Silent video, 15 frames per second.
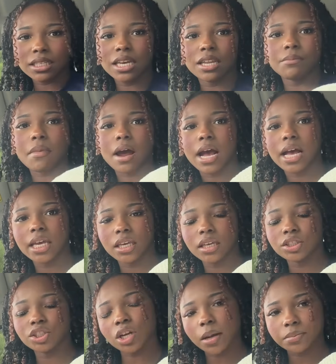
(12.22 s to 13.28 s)
bills to pay, so
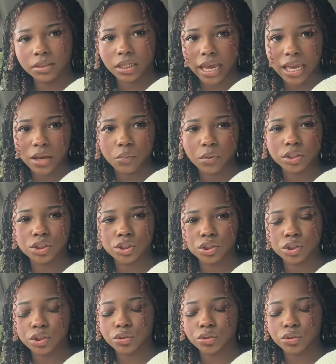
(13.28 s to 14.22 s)
I kinda am.